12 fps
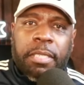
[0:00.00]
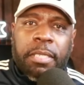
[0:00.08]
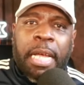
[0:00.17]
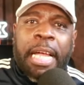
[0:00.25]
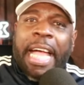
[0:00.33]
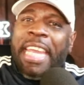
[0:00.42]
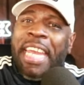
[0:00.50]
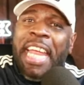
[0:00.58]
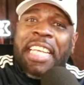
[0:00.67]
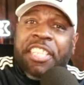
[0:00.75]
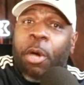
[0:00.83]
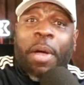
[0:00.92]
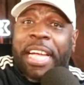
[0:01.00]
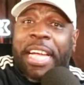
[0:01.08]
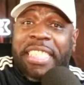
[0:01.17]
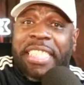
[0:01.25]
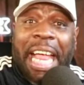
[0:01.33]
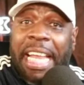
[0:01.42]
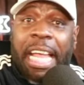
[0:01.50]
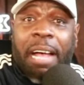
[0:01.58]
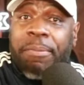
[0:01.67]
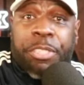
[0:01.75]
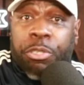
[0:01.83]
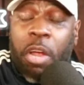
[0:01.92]
And they didn't do it because they
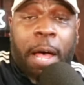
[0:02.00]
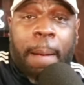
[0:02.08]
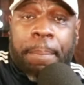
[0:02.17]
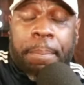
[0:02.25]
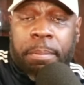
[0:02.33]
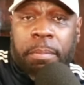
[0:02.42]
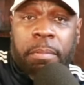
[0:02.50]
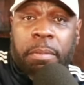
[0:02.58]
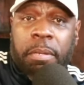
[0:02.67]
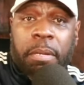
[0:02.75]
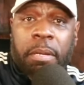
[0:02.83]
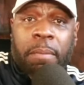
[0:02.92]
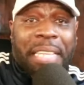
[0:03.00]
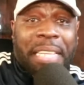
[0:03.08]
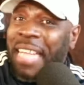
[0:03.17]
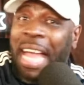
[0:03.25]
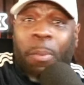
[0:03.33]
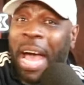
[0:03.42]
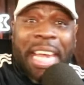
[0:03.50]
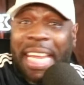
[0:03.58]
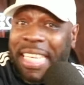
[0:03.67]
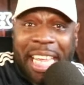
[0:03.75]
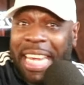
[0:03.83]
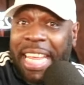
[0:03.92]
love Trump. That's not why they
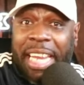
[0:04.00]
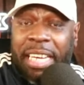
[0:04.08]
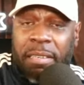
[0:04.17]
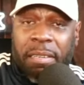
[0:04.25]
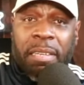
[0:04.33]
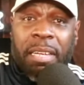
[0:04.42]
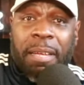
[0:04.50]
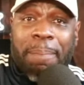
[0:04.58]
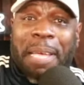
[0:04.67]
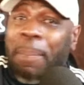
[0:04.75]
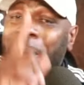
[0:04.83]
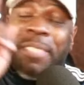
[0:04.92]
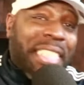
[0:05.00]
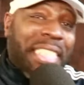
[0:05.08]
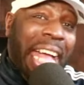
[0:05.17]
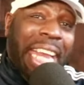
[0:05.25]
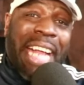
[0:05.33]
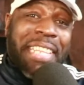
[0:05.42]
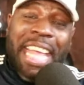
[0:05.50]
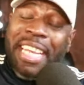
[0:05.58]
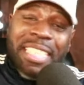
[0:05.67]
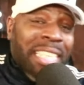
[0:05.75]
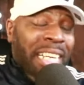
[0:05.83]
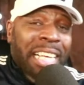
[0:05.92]
did it. People say that they
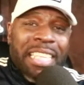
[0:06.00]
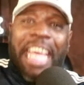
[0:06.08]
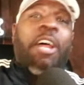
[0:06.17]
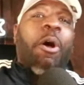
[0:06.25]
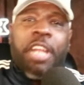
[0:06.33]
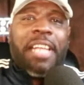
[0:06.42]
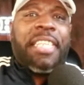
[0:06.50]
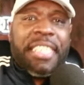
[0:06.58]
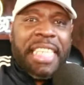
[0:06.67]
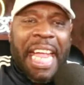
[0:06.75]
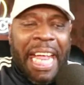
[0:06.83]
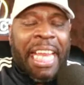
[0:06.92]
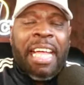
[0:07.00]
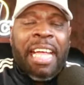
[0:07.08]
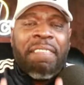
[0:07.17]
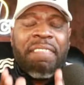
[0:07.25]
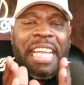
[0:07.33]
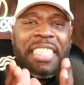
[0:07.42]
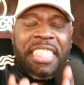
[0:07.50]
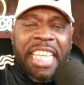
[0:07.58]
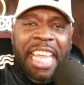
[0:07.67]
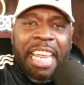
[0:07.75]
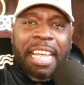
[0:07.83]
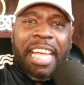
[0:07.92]
they don't understand. They
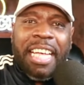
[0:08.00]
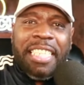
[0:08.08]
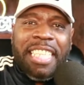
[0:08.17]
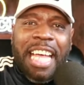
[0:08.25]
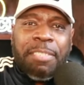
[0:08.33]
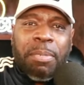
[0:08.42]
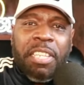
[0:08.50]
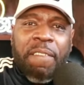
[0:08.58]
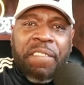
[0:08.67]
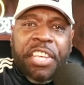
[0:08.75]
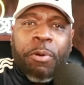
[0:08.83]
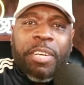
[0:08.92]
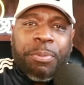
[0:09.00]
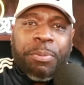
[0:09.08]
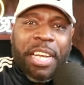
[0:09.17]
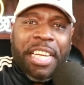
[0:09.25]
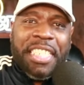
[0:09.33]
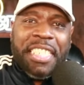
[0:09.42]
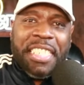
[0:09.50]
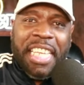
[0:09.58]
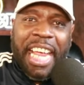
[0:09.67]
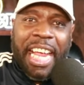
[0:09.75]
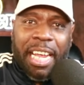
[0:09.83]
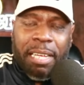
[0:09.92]
did it because that's what the viewers wanted to see.